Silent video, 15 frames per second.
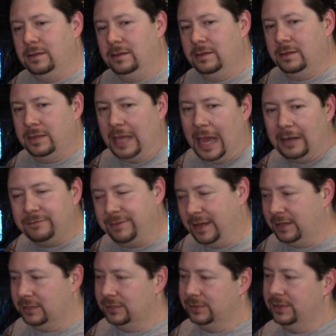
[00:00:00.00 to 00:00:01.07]
that
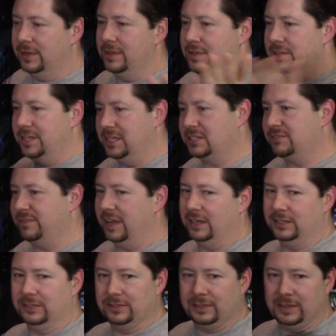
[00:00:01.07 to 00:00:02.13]
vendor and this
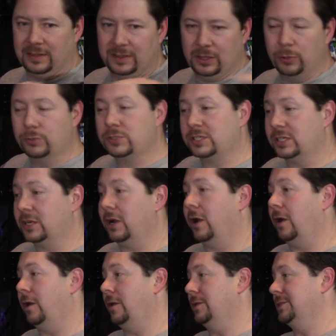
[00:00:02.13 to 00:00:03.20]
vendor and those
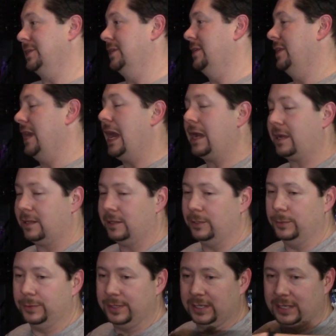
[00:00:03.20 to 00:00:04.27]
cigars and that
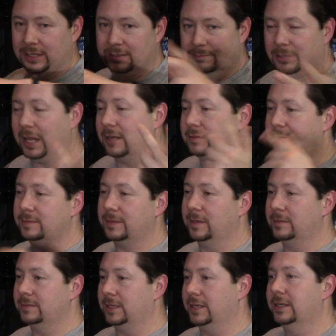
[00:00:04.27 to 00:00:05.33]
clothing and blah, blah,
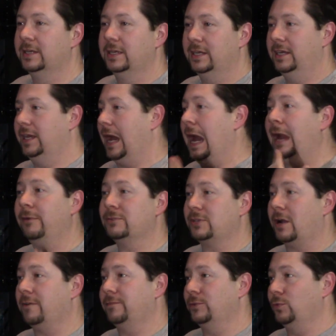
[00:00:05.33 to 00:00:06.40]
blah, blah. I was
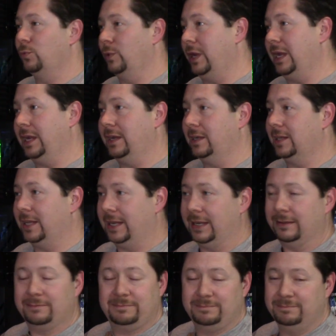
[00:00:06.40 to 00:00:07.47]
offered weed like
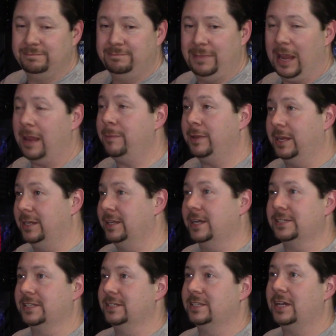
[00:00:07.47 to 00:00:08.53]
maybe a
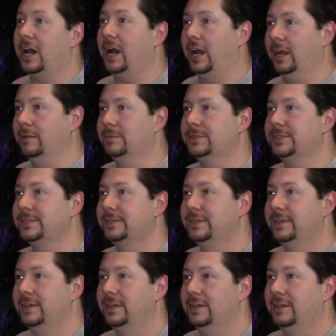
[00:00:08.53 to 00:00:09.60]
dozen times,
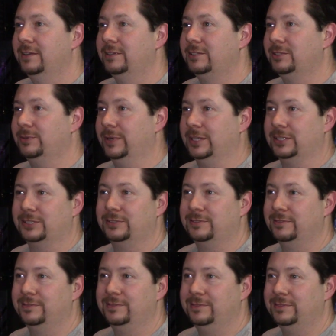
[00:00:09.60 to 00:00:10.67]
to which,
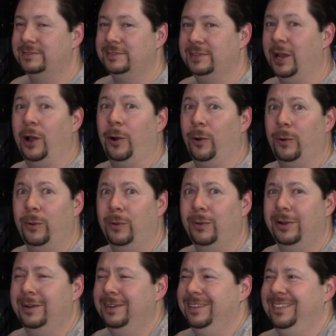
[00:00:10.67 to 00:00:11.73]
no.
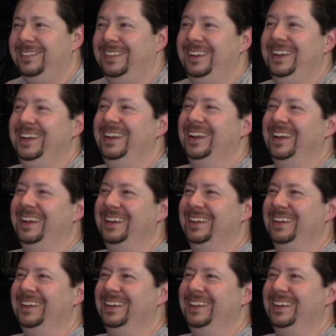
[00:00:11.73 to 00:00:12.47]
The